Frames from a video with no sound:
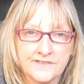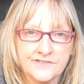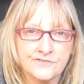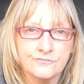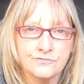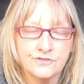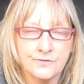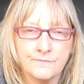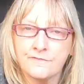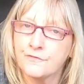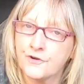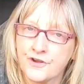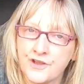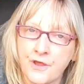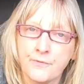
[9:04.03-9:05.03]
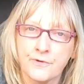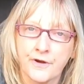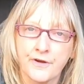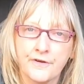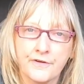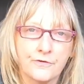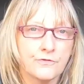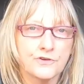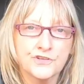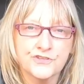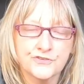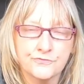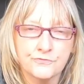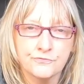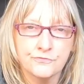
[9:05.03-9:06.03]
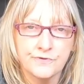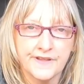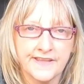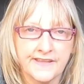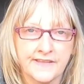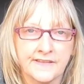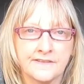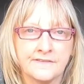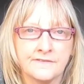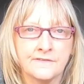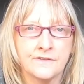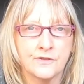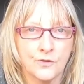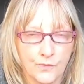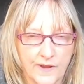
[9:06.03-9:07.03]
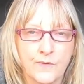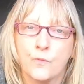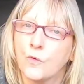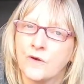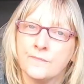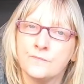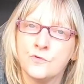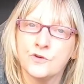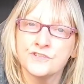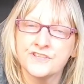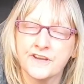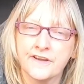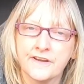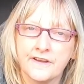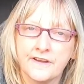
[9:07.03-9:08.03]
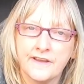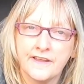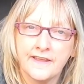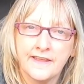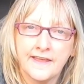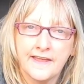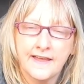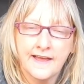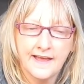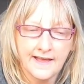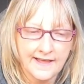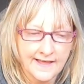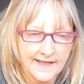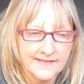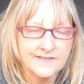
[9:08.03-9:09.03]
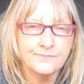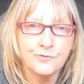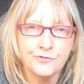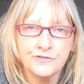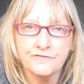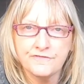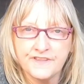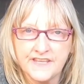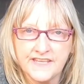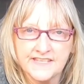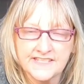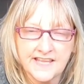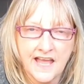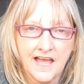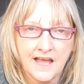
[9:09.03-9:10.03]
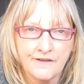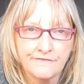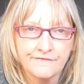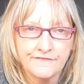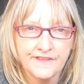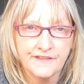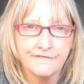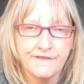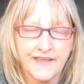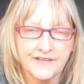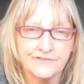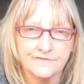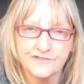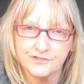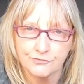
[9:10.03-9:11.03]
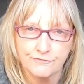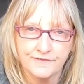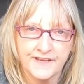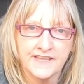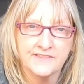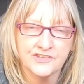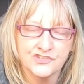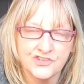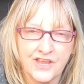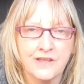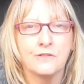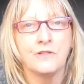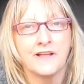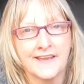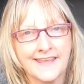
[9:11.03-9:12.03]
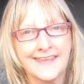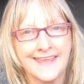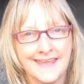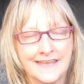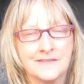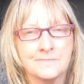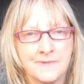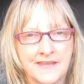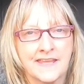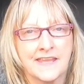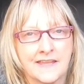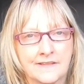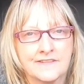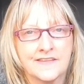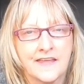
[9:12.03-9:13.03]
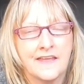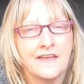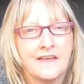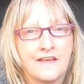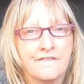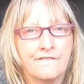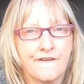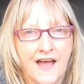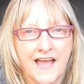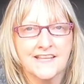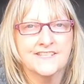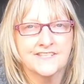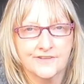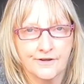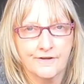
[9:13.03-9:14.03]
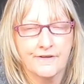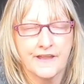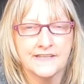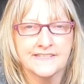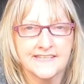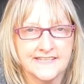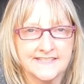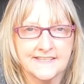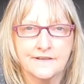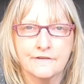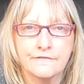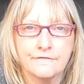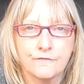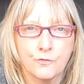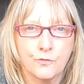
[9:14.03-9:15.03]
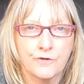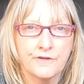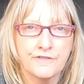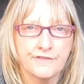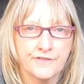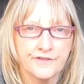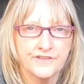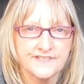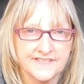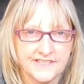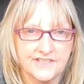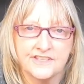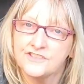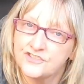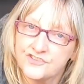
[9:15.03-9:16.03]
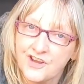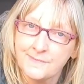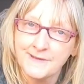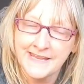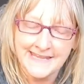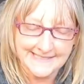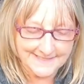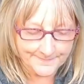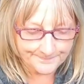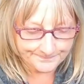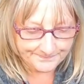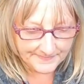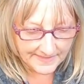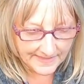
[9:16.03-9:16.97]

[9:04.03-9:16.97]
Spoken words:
soak them for an hour or so in quite warm water. And both of these have the effect of softening the shell and again making it faster and easier for the seed to germinate.